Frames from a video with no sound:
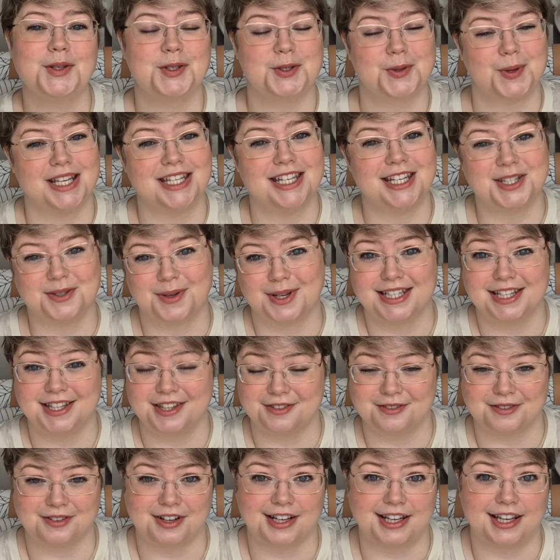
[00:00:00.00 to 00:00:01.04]

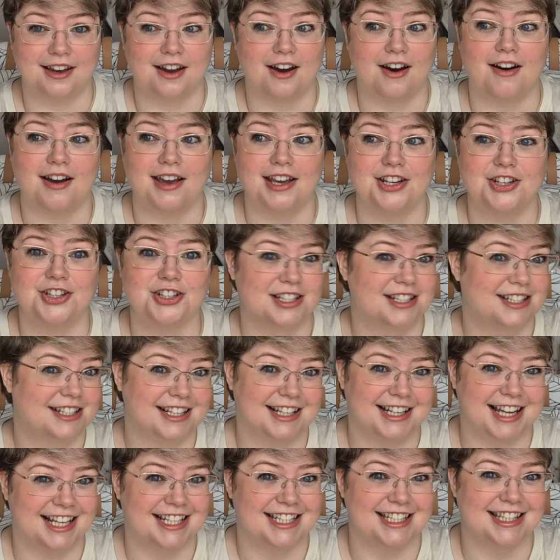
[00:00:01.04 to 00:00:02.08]
2023, I just
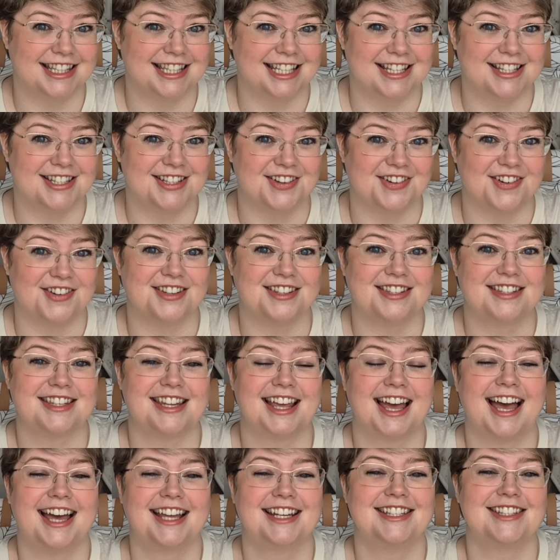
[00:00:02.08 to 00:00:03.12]
collected these dolls
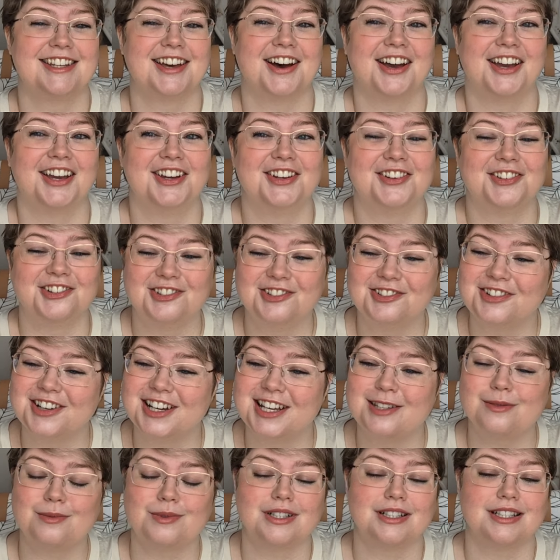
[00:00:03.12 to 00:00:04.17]
and I had always
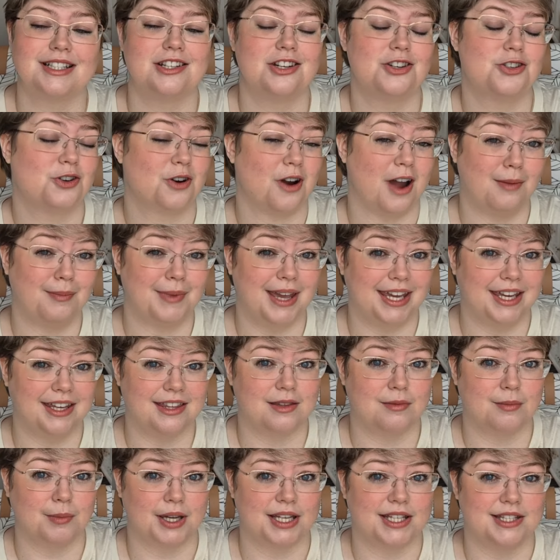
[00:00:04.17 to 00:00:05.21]
wanted to try making
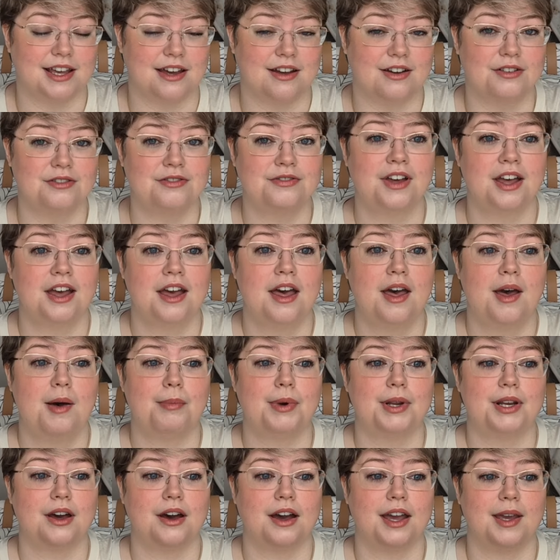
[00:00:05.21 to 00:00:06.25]
them myself, but
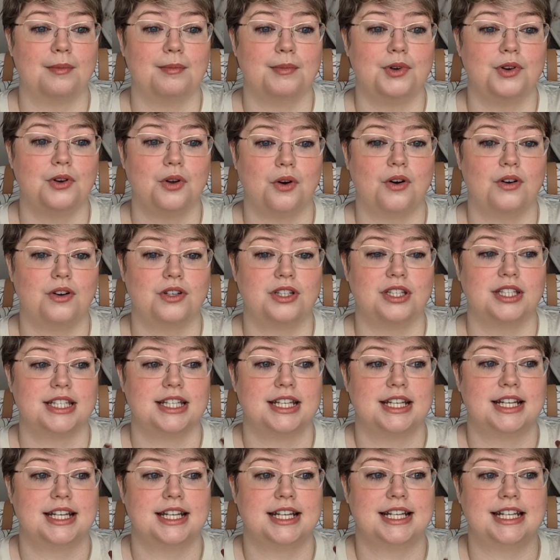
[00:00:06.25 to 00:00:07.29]
I am not
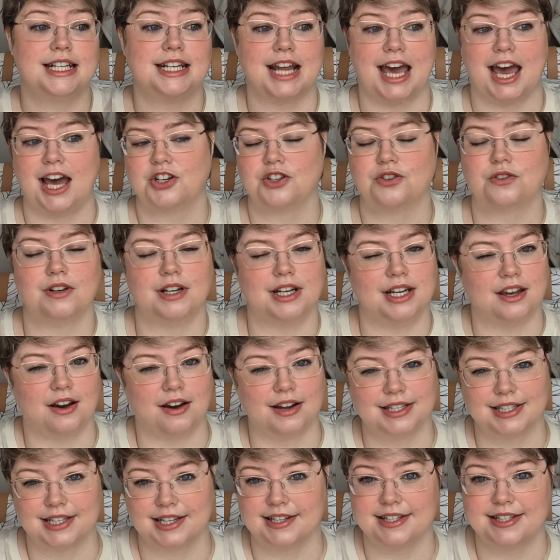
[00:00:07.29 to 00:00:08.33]
naturally
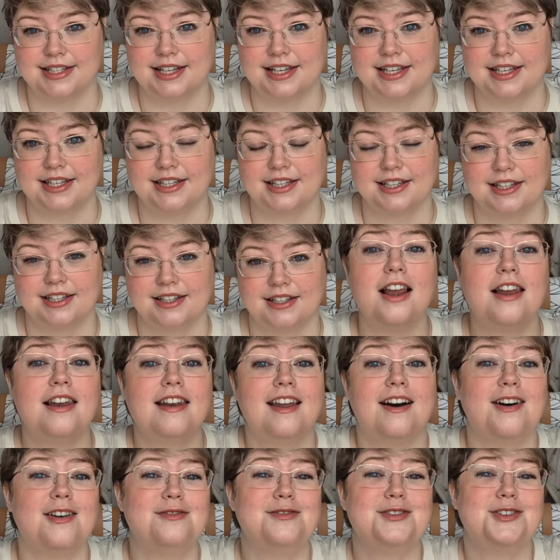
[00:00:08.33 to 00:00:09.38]
artistic. I
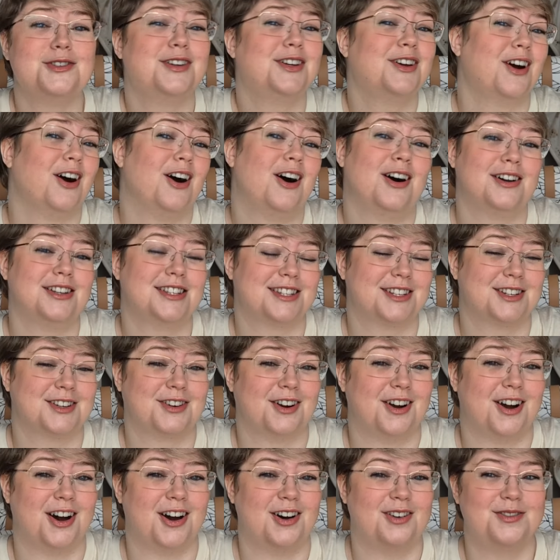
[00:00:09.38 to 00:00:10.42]
love doing arts and
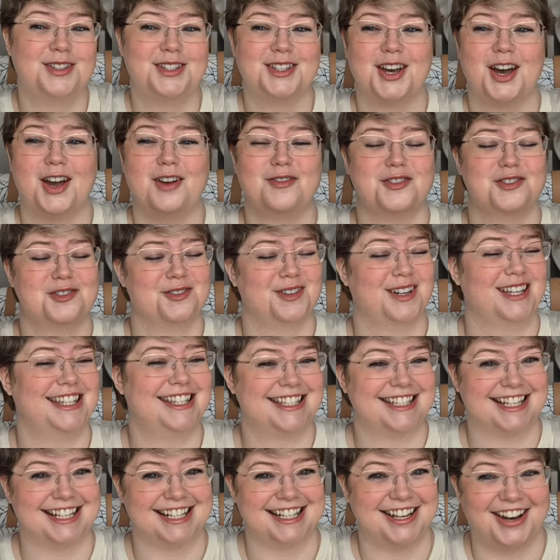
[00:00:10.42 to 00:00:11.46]
crafts. I've always
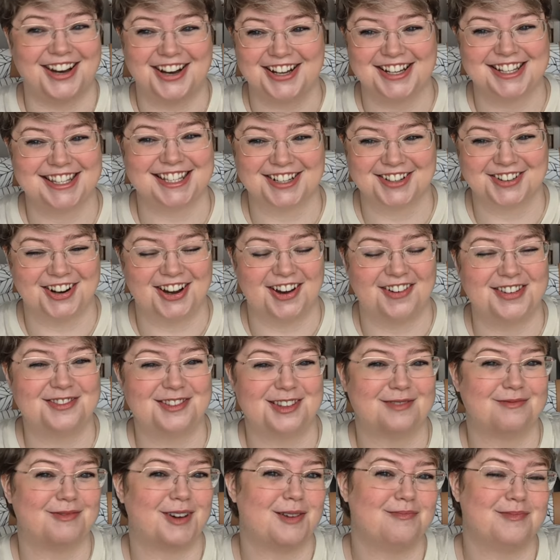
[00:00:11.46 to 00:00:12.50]
done arts and crafts
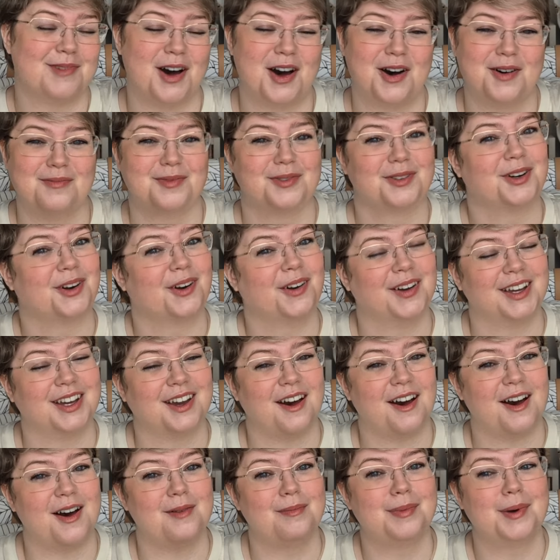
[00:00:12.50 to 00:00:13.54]
with my mum growing
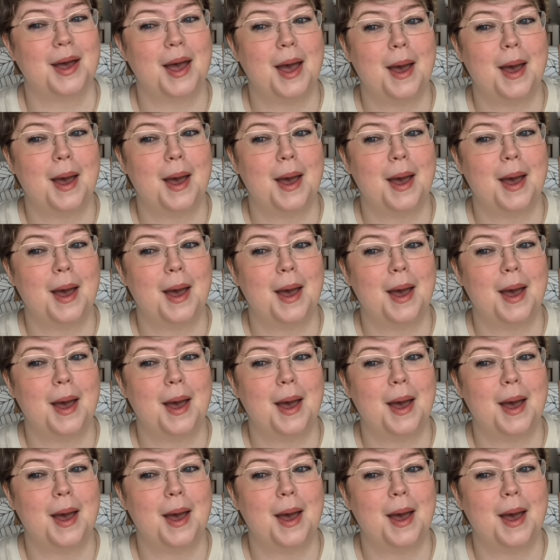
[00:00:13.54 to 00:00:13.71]
up,